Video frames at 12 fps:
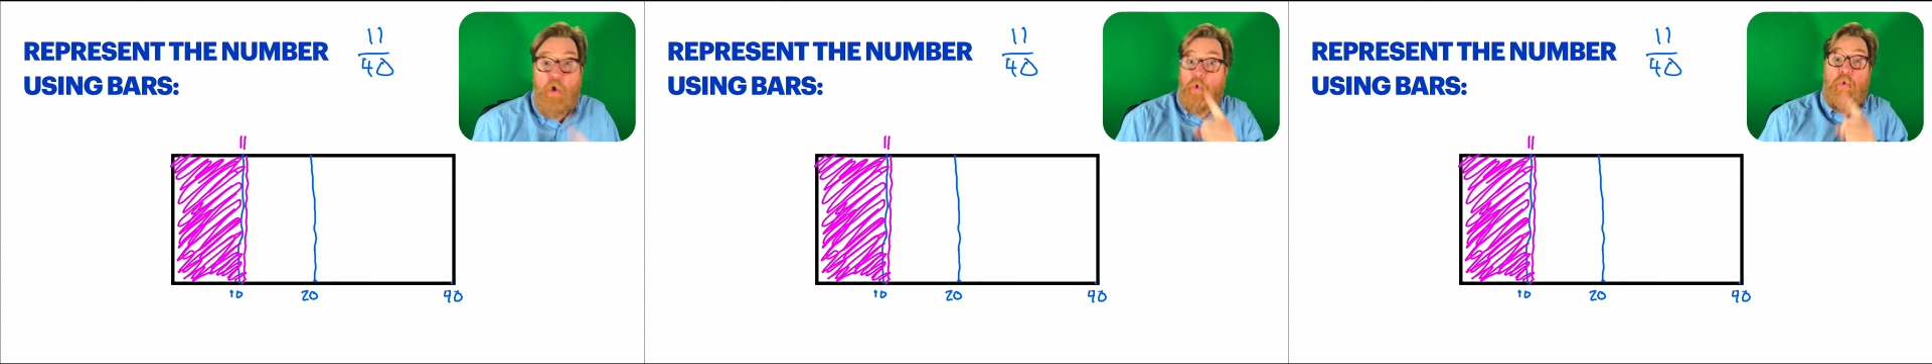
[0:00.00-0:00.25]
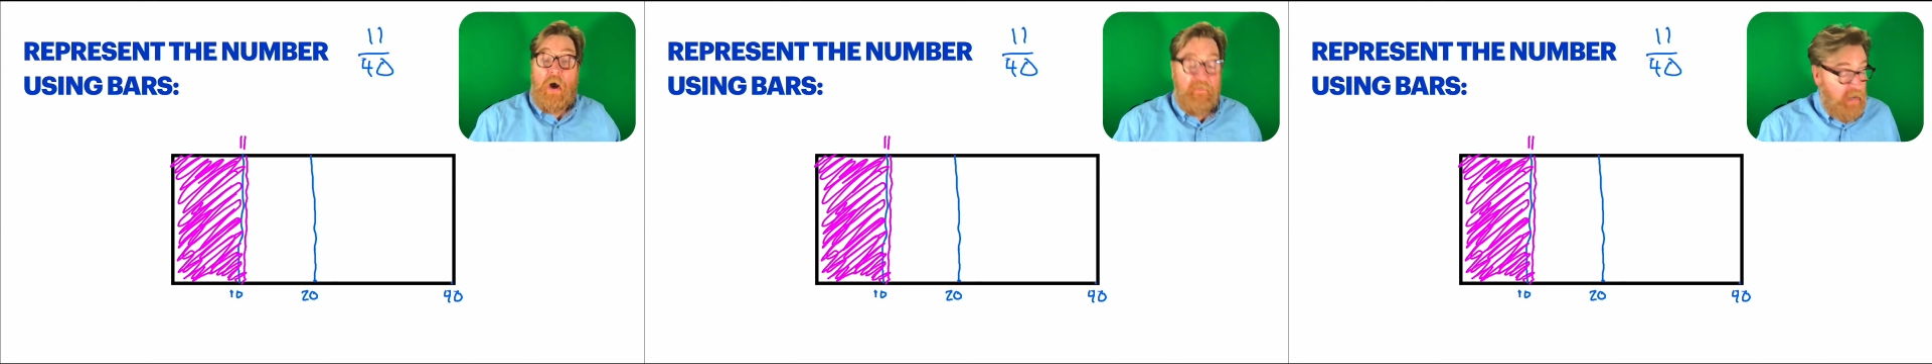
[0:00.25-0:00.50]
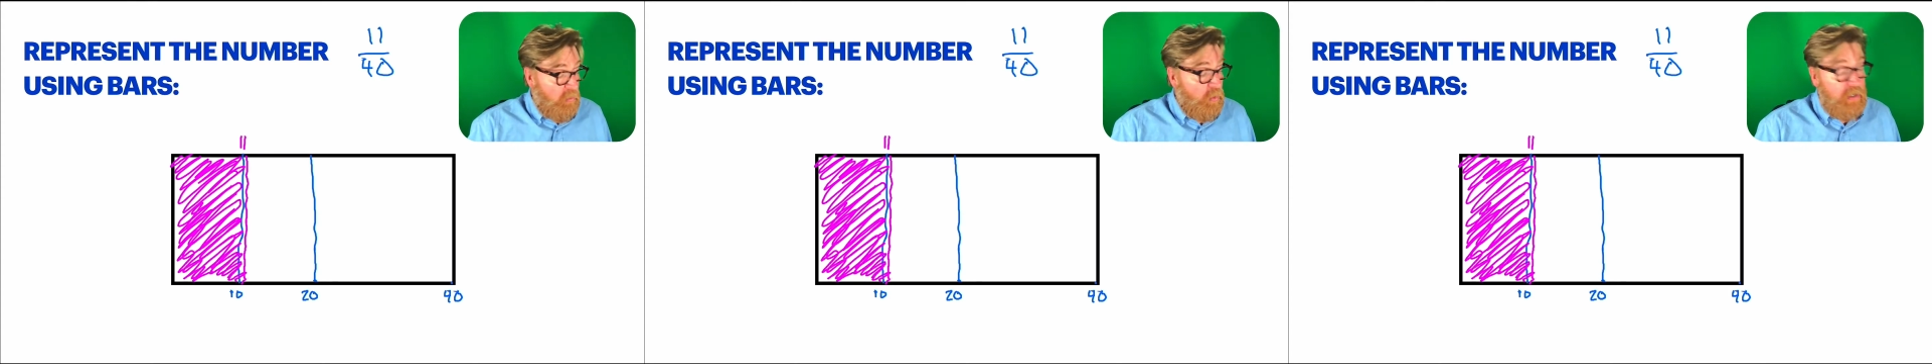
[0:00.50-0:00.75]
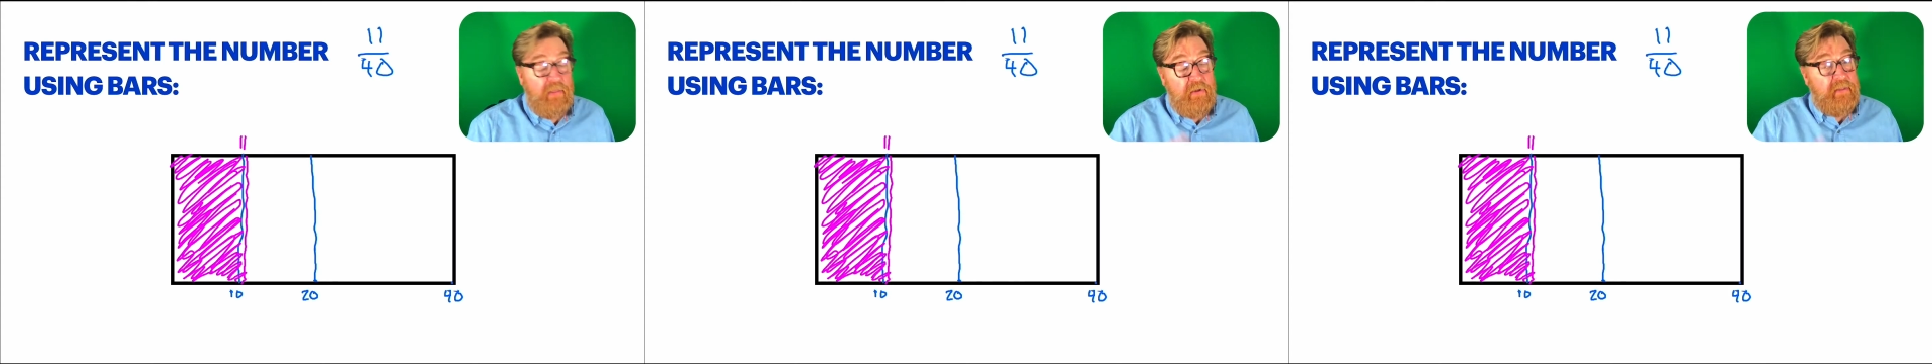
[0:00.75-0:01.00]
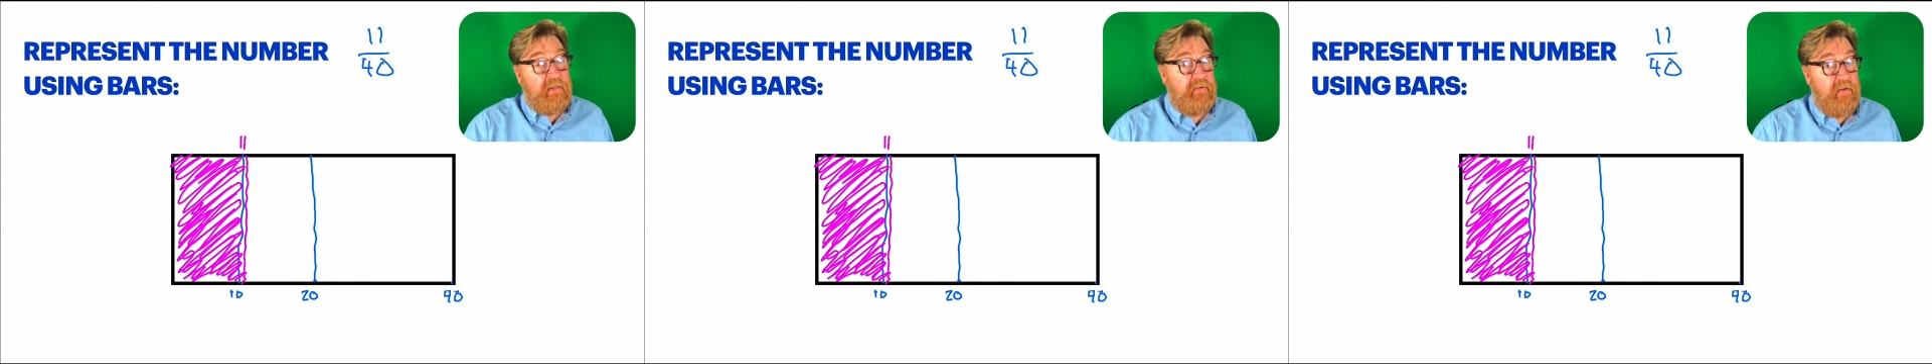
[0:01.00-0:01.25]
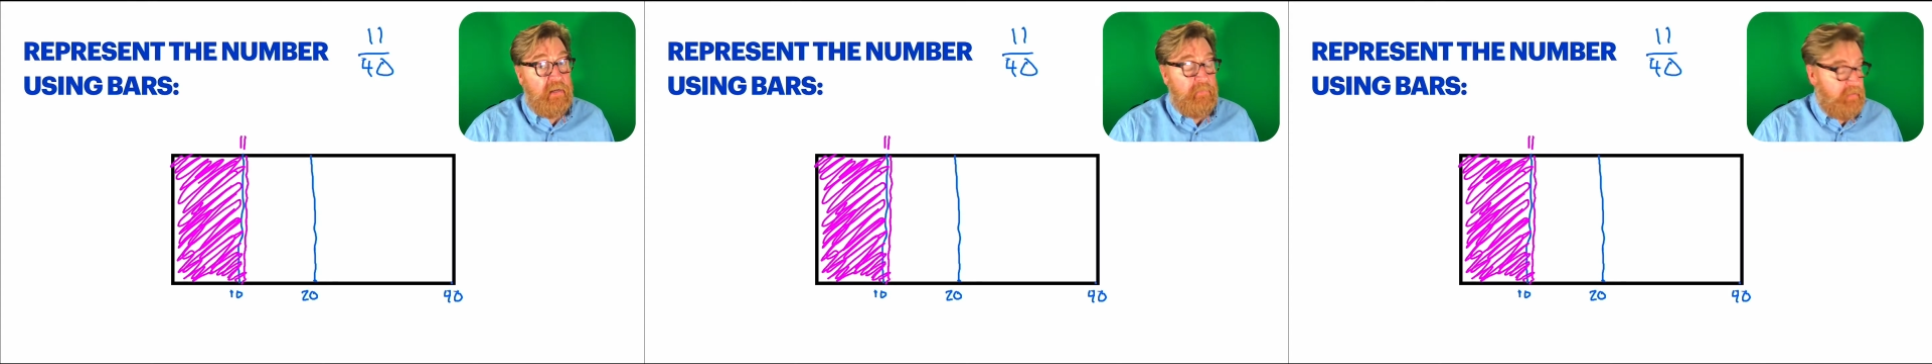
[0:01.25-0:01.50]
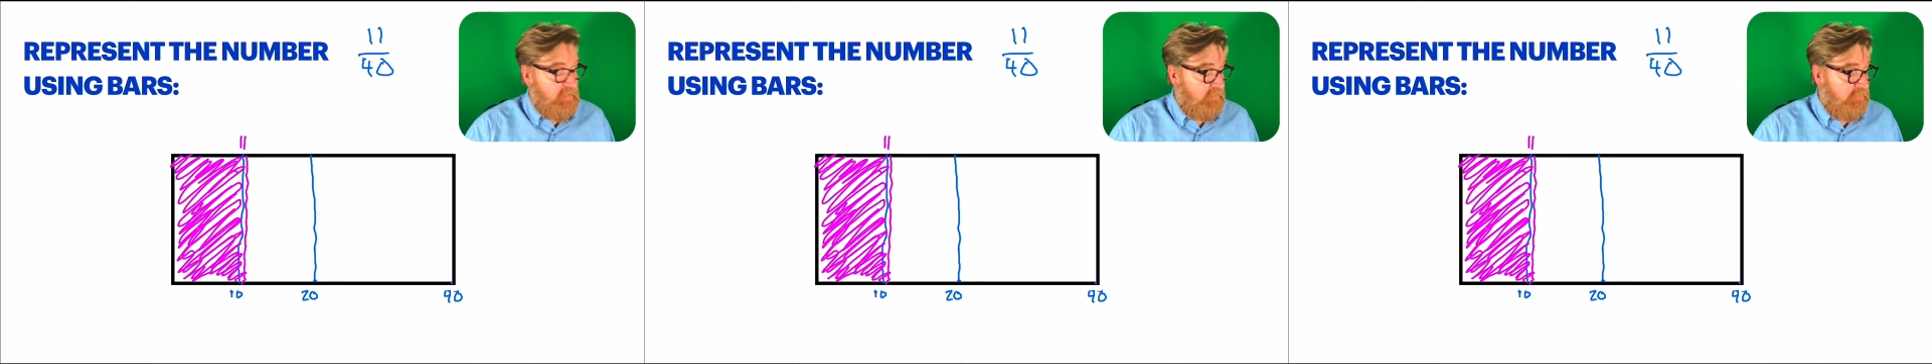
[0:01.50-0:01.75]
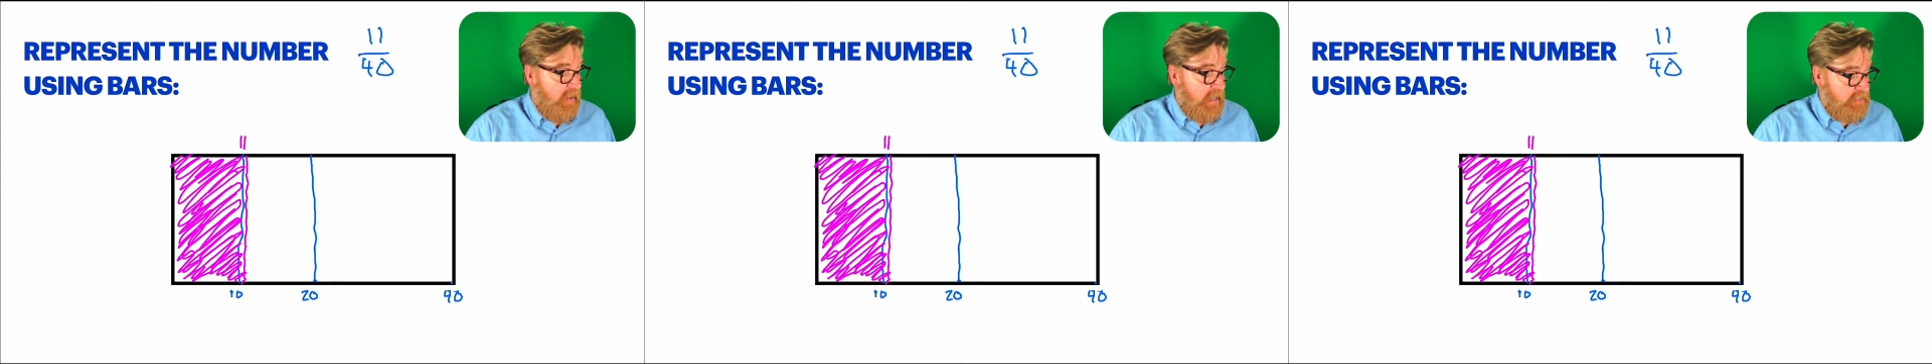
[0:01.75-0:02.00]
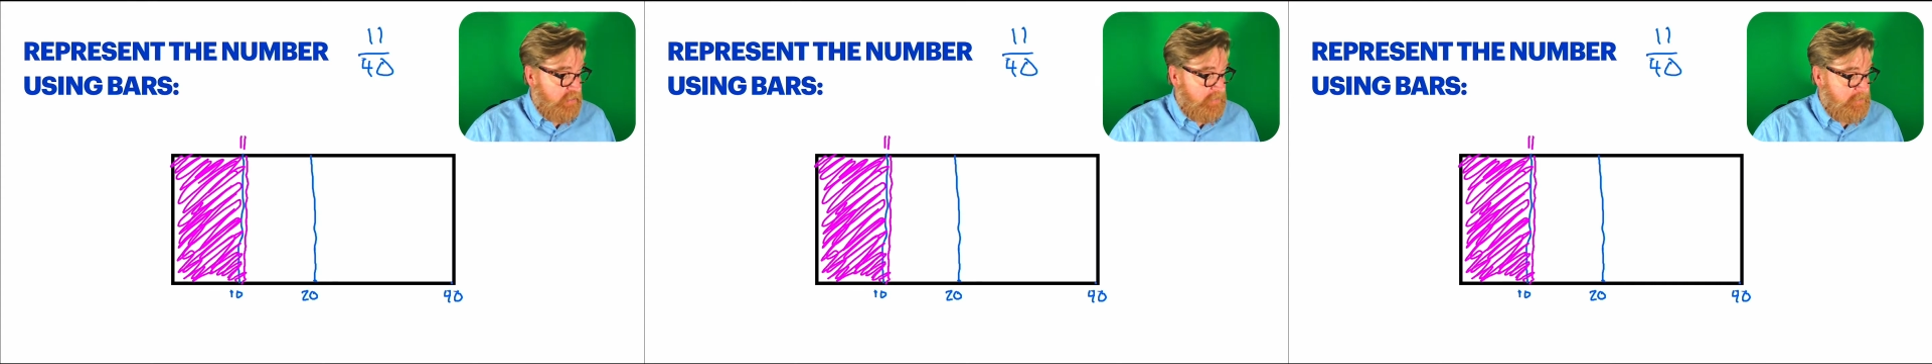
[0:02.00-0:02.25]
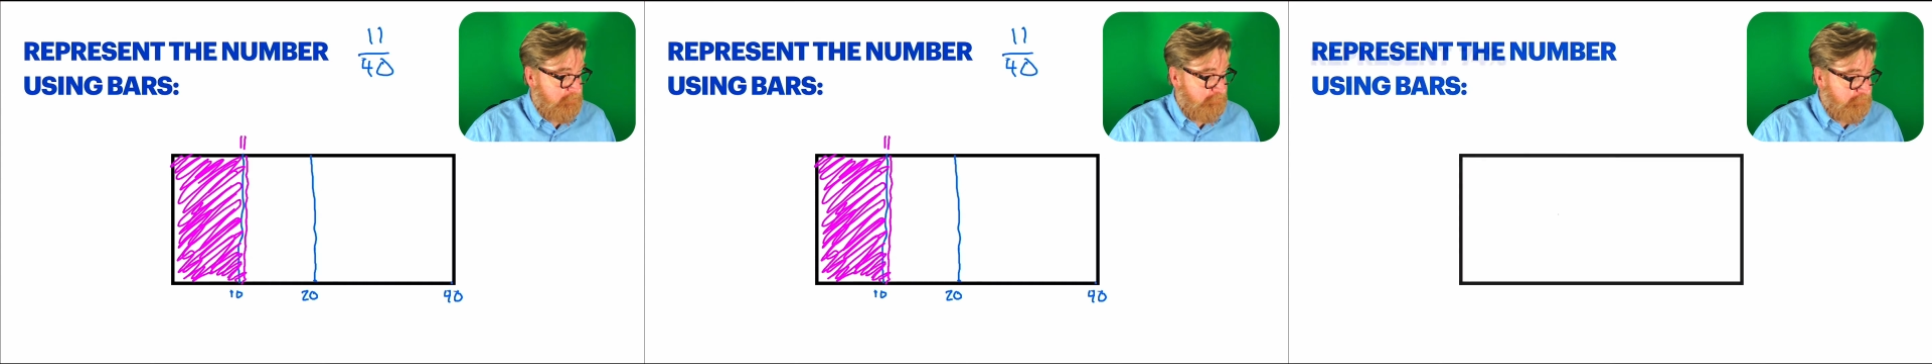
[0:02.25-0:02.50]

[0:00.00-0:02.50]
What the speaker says: Ooh, I've got one other thing to tell you about these fractions.